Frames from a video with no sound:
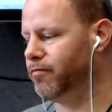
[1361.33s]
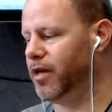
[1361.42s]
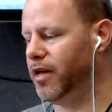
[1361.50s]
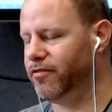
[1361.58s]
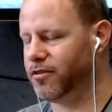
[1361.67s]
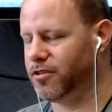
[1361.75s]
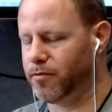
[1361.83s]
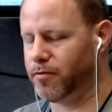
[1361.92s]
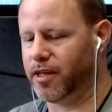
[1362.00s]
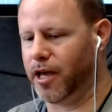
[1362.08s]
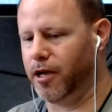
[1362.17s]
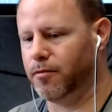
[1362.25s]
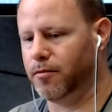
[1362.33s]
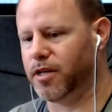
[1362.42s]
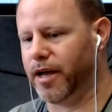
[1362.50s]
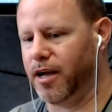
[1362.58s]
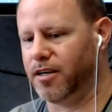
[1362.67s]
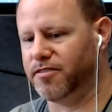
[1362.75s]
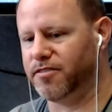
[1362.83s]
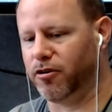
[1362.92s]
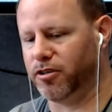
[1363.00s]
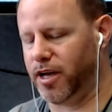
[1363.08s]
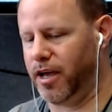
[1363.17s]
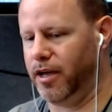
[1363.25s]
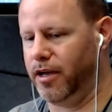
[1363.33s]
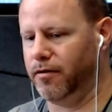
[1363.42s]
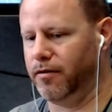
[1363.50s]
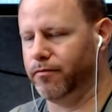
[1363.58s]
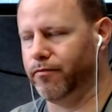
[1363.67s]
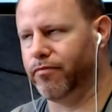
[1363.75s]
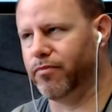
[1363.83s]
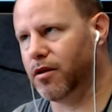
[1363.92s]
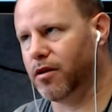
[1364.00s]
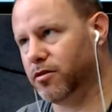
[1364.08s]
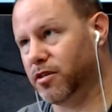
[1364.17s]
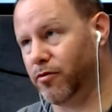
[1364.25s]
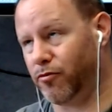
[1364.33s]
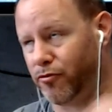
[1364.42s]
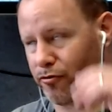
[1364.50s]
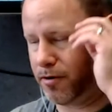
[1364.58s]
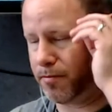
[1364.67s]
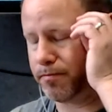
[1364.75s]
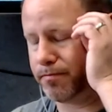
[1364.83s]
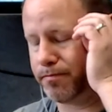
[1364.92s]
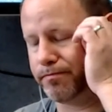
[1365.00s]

even some of the games like Asphalt 8 and was it Rip